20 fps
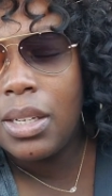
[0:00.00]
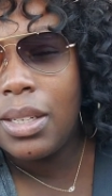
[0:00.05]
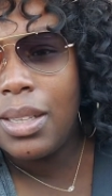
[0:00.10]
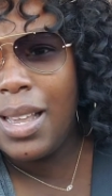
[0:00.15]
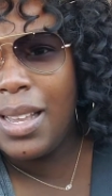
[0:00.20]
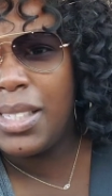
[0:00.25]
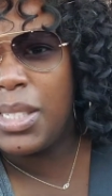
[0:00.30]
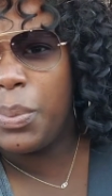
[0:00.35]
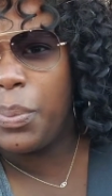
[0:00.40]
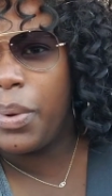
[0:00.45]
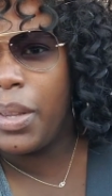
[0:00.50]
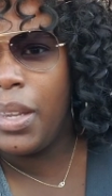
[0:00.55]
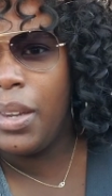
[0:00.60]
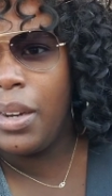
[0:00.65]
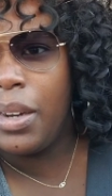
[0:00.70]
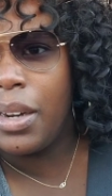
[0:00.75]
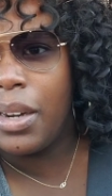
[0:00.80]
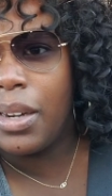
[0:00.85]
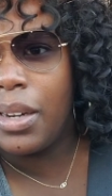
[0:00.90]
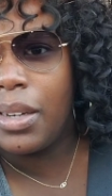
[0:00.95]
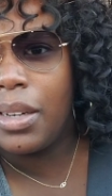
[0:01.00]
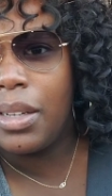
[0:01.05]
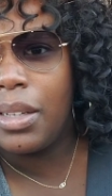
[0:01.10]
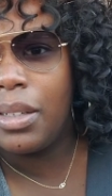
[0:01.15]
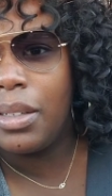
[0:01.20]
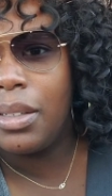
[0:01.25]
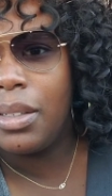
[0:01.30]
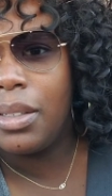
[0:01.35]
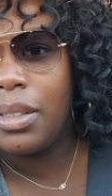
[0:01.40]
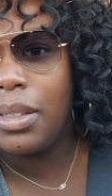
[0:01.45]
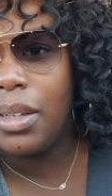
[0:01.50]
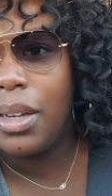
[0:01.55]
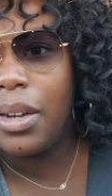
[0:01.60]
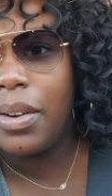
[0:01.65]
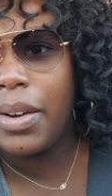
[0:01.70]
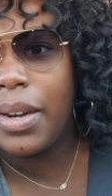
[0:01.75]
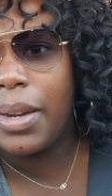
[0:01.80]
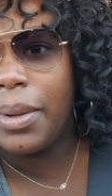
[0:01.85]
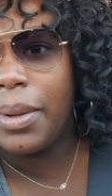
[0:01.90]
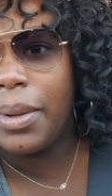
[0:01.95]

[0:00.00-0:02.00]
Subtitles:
That's weird. All right.